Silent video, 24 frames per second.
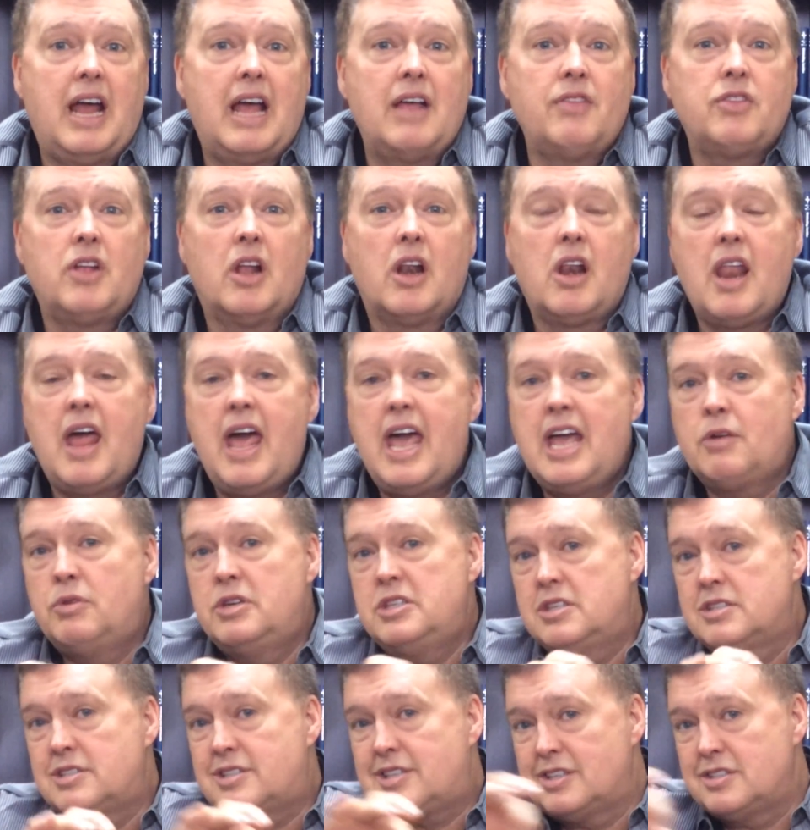and the
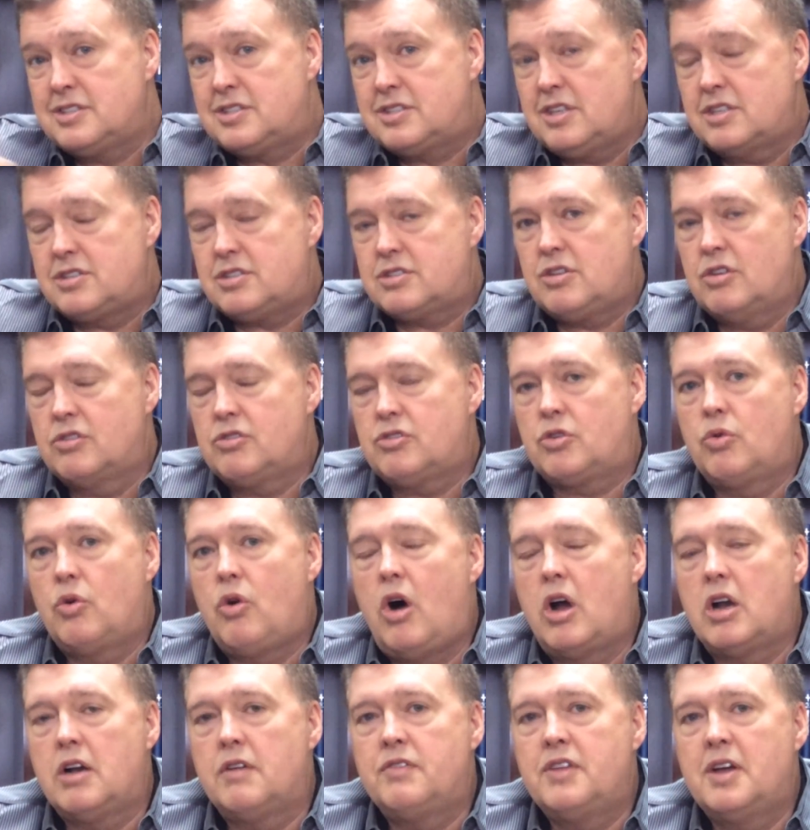language is consistent through
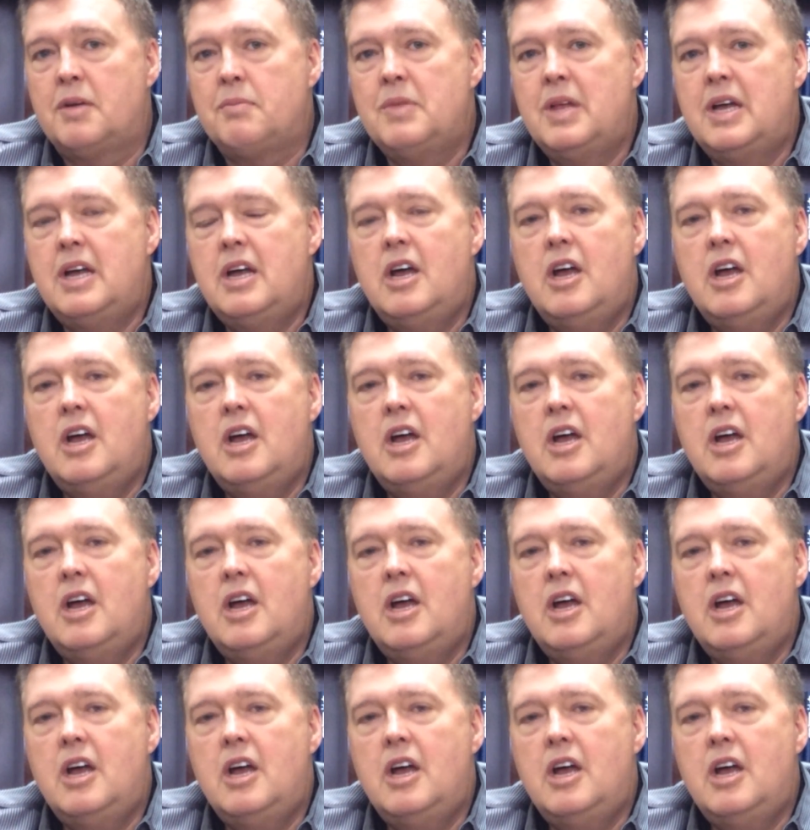all of them.